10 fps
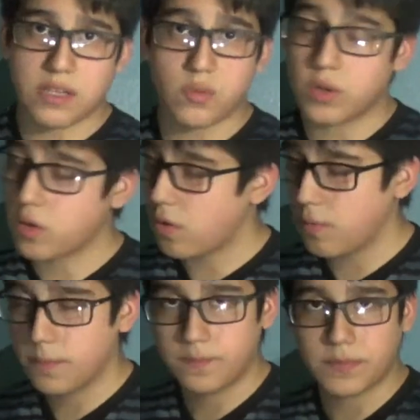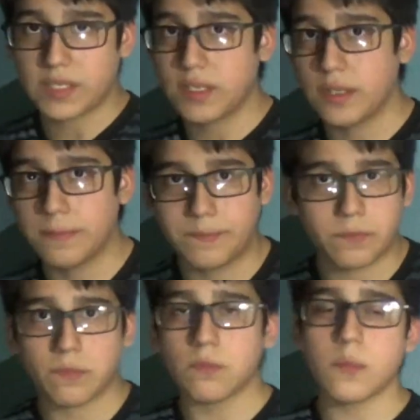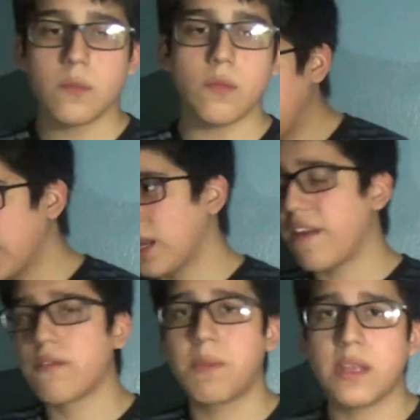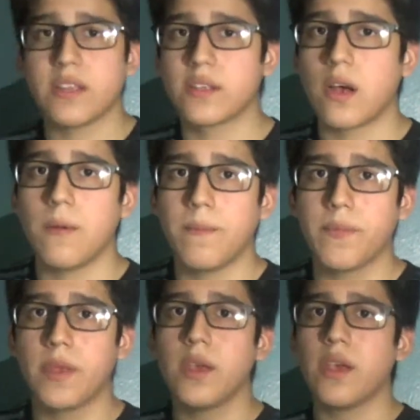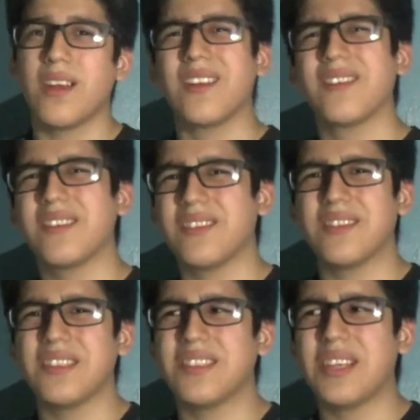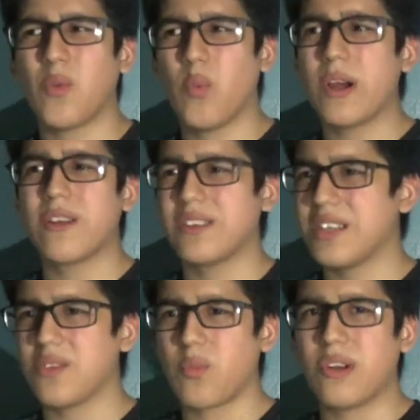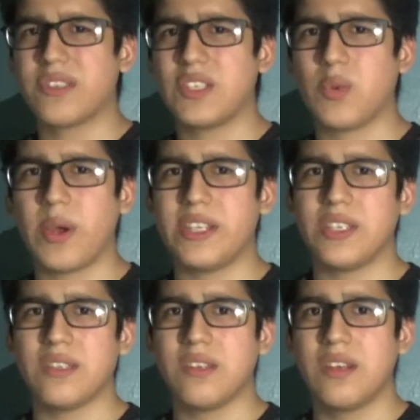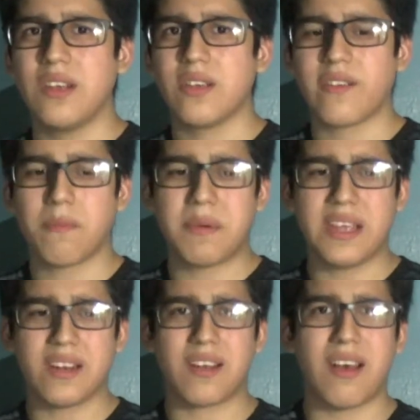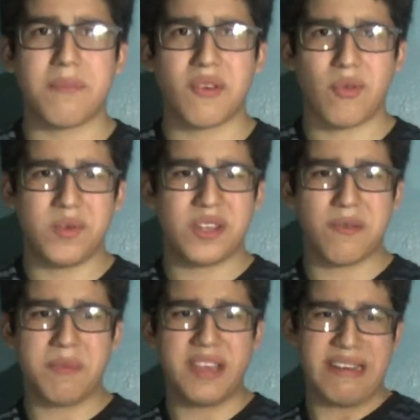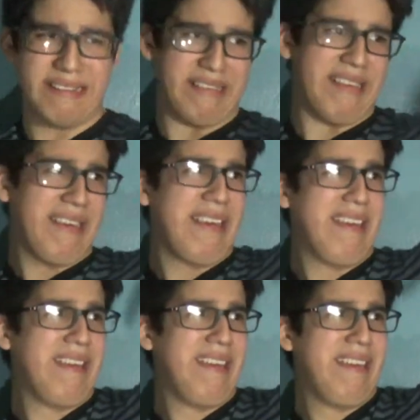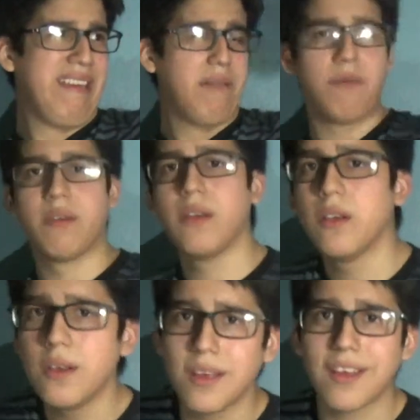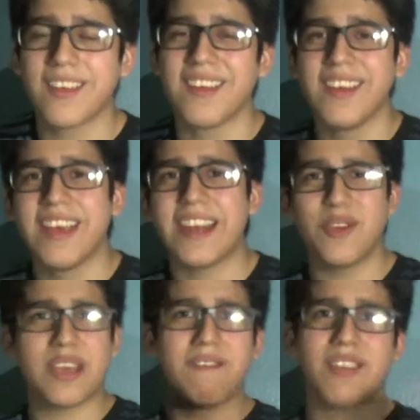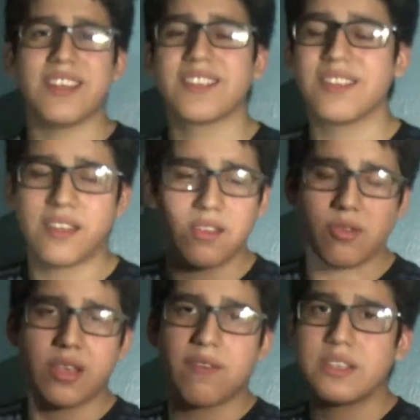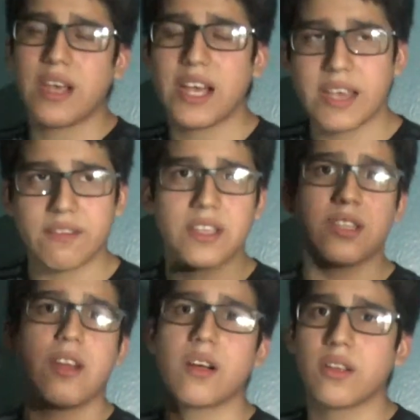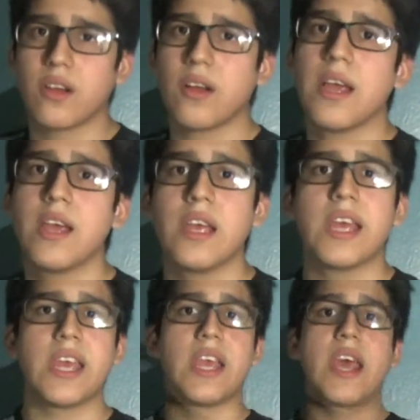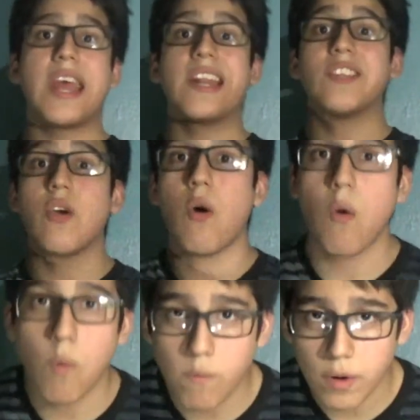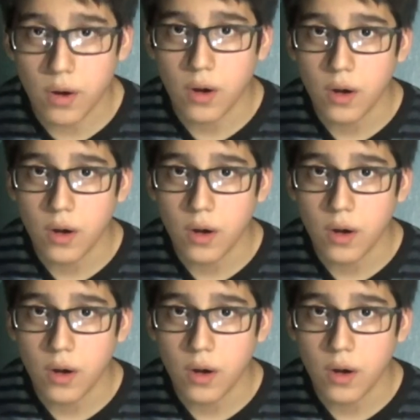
I just want to go home. That's it. And then I have to pee in this cup. And then it's like weird. It's like the weirdest situation. You have to pee in a cup. You're holding your pee and like, ew. And then you give this, I give it to the doctor, and it's over.